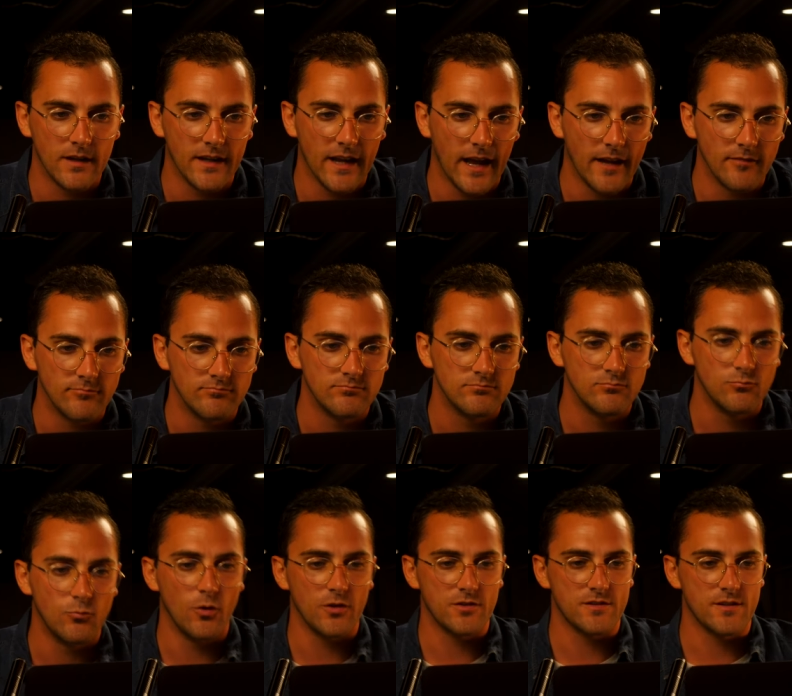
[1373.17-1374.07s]
again?
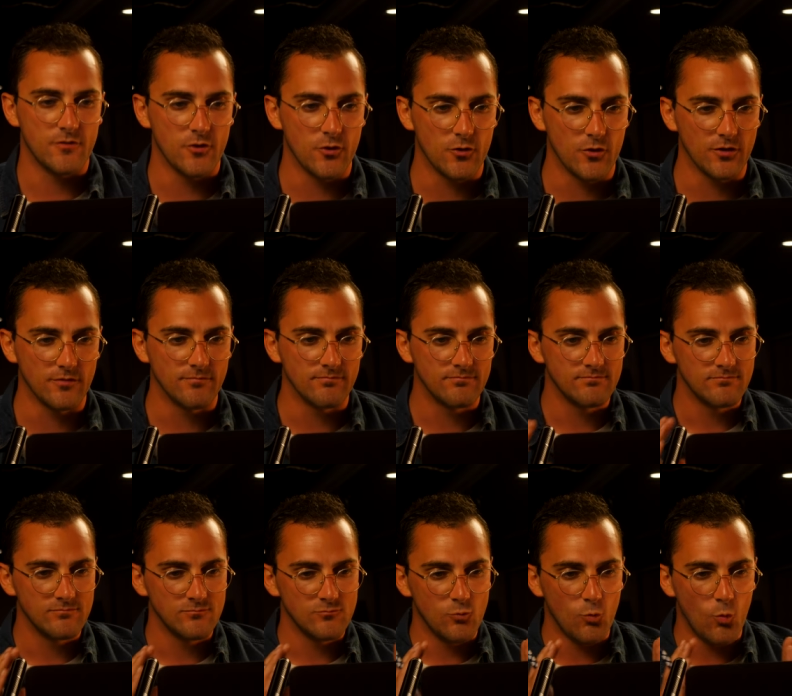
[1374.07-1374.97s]
What's if you could
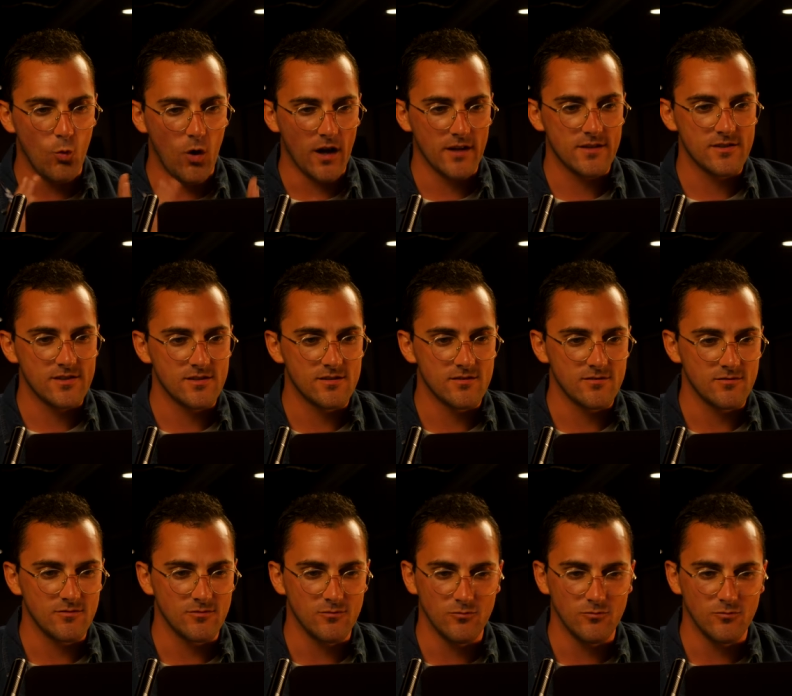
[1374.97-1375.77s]
watch